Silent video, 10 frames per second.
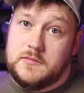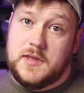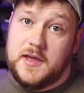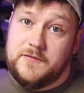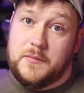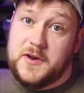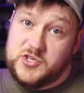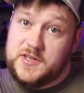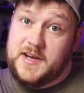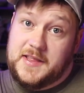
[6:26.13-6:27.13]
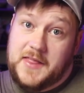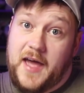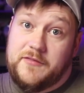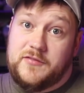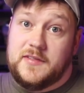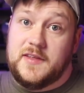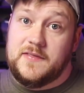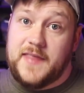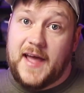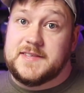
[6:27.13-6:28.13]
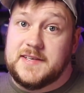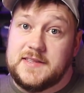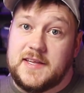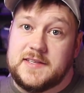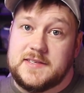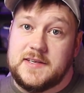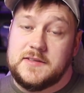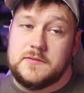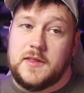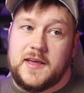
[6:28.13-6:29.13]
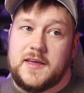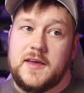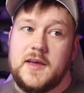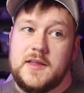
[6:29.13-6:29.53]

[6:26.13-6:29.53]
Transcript: the information that he left and then that's it that's it like